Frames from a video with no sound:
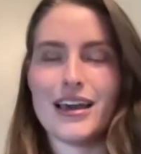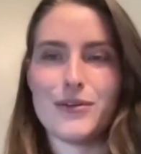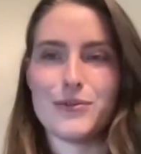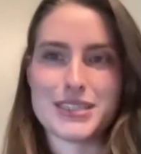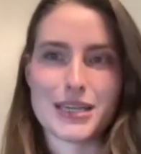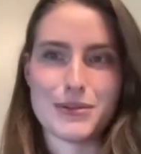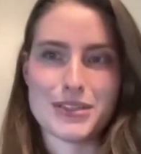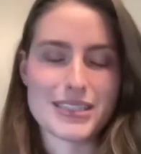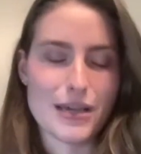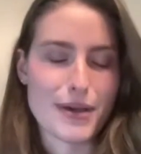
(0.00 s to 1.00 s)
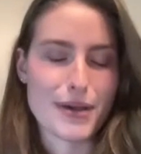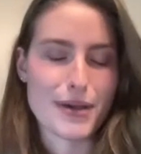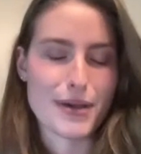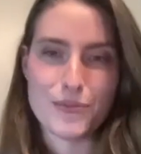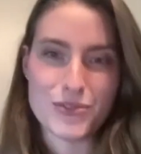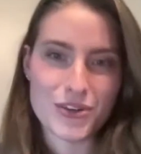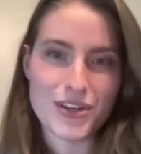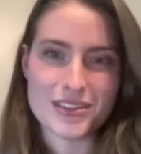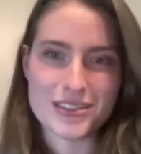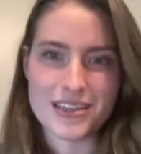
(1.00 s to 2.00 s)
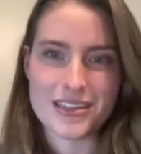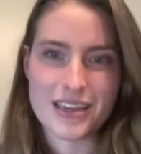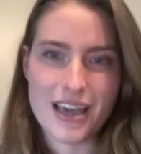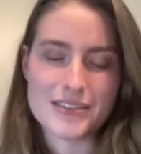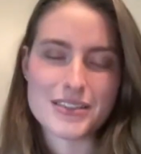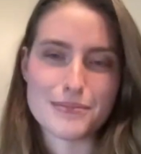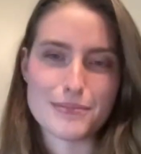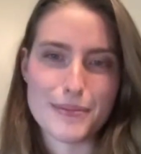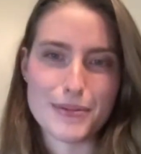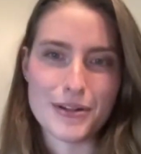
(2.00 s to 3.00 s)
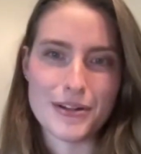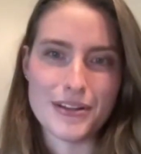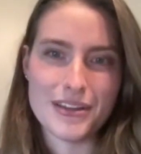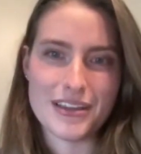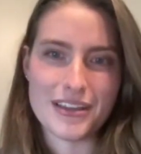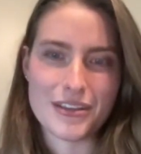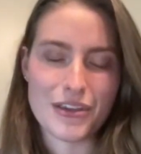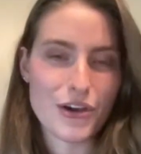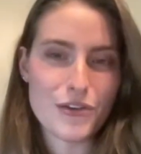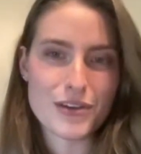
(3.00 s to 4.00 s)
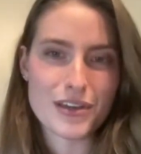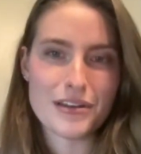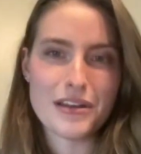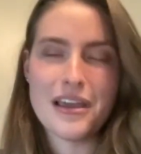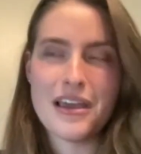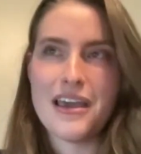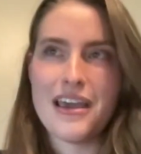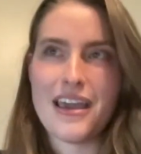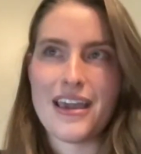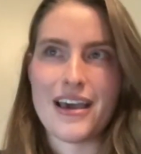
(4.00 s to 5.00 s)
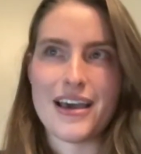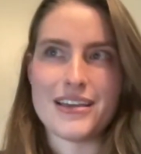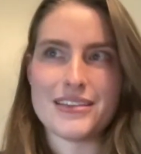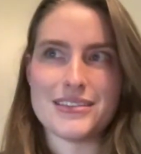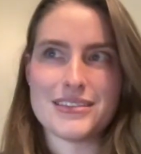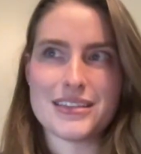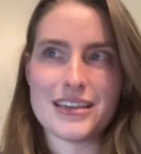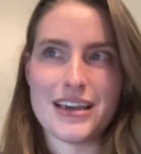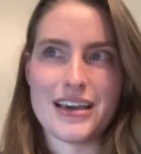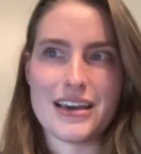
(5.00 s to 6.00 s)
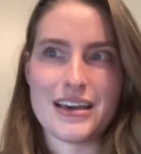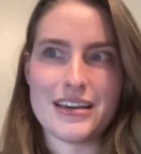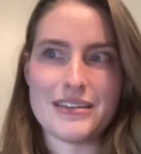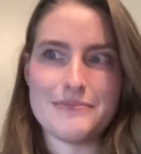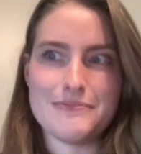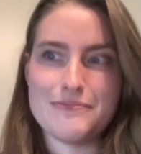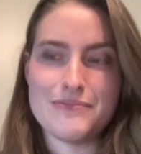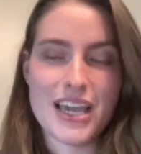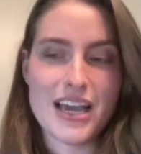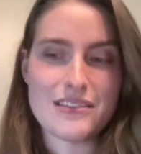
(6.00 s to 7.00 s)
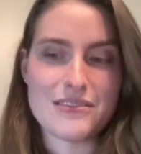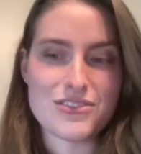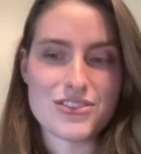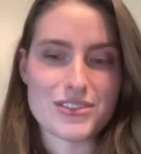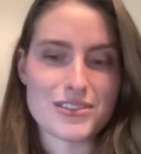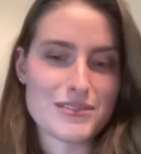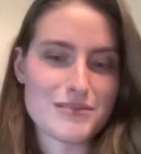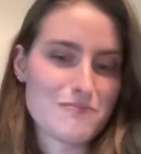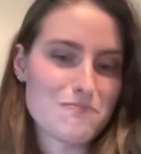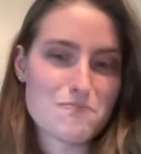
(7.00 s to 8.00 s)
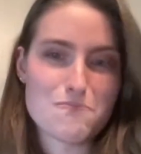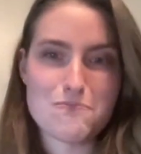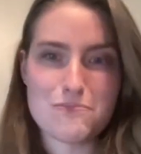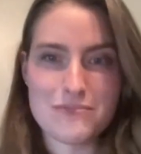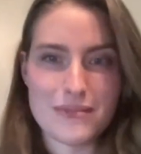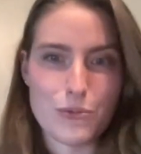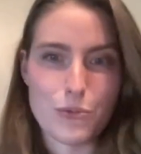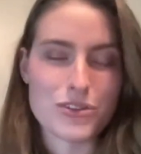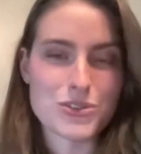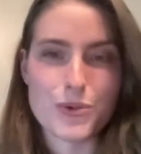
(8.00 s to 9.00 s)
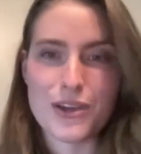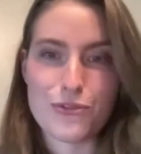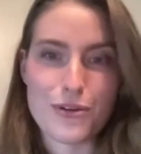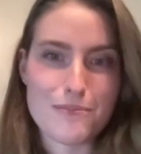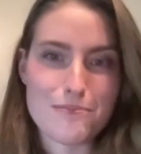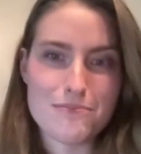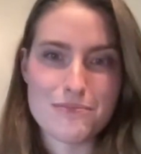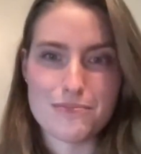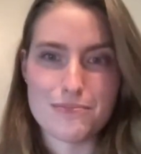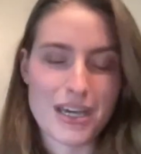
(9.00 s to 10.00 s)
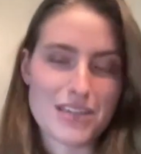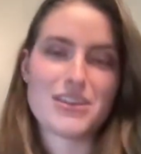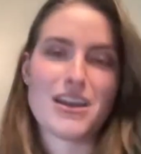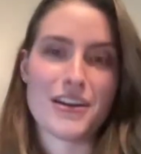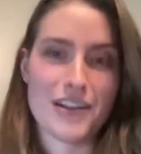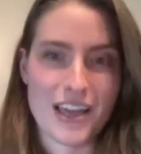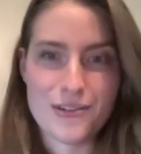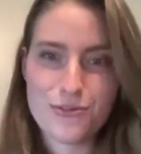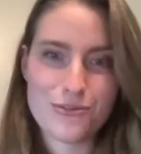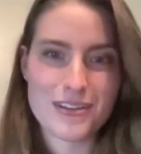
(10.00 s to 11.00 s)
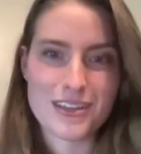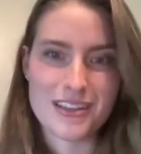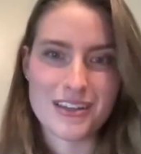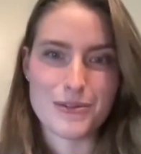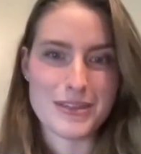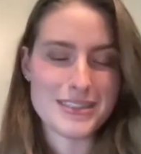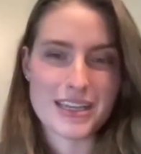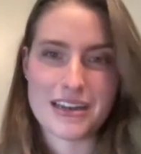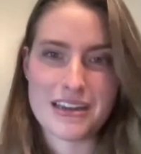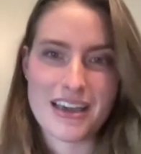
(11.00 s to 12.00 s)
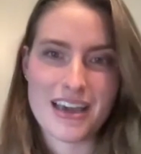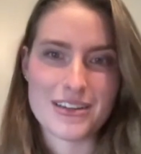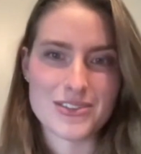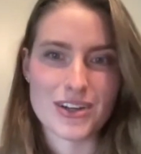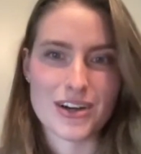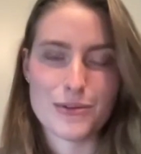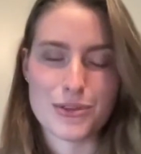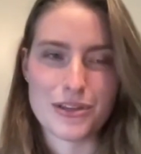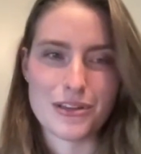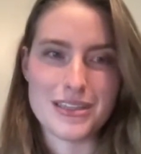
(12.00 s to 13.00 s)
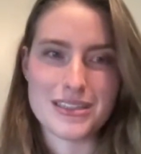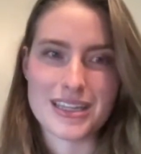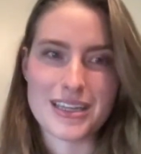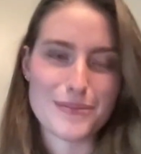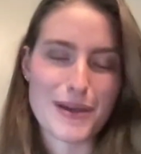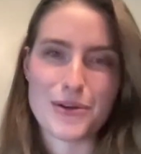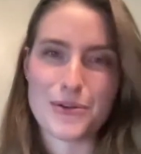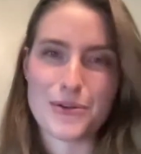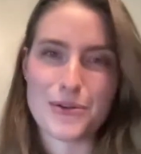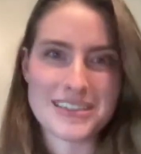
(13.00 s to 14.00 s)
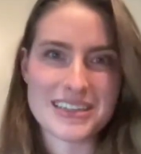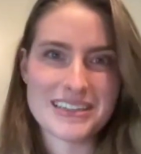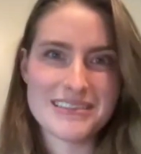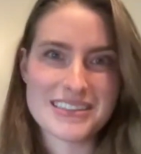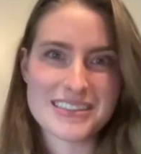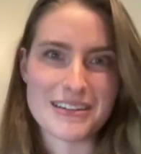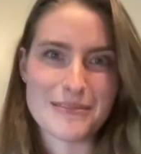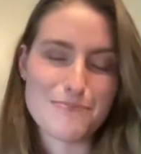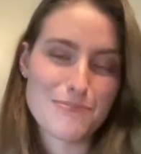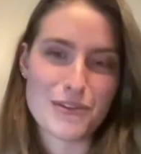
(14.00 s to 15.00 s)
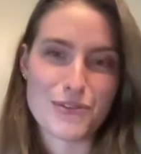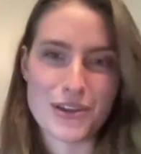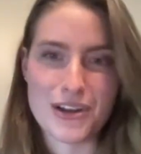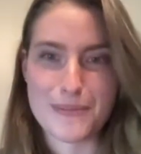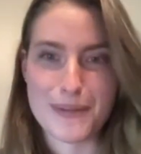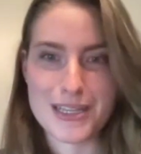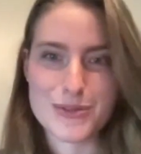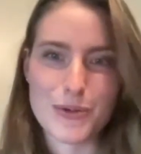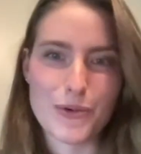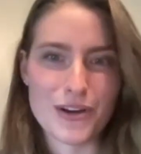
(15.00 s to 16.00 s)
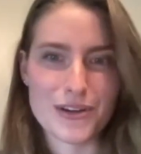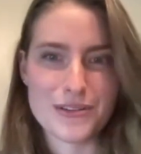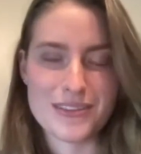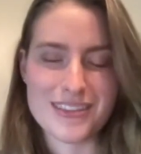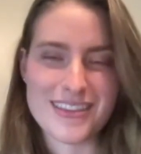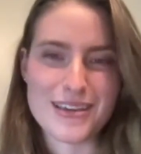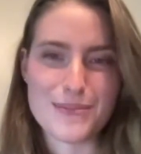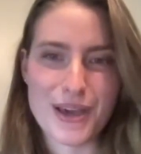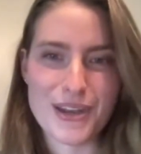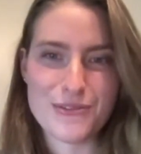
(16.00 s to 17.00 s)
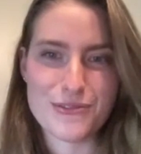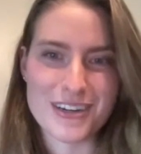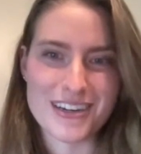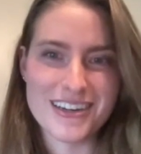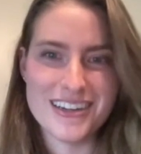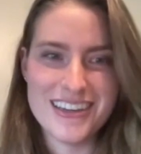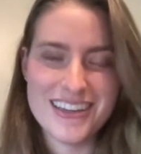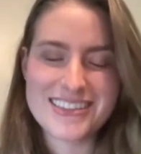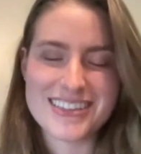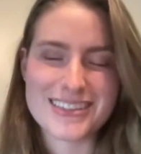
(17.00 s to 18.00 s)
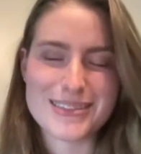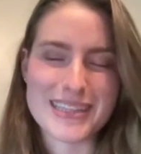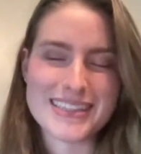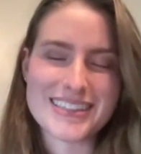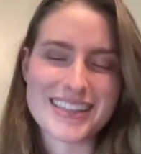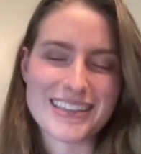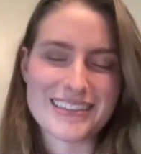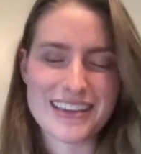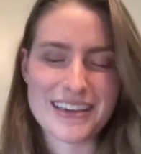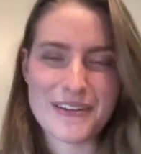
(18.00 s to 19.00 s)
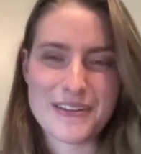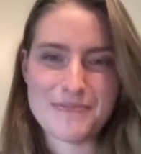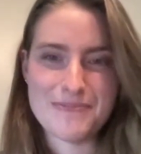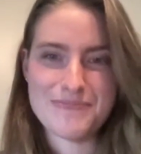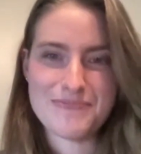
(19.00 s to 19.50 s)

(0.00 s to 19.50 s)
was able to sell my home during the housing bubble in COVID, and yeah, just walked away from my entire life in Louisiana, had to start with a clean slate no matter what I did. So I figured I might as well walk and think about it for 6 months and then get going.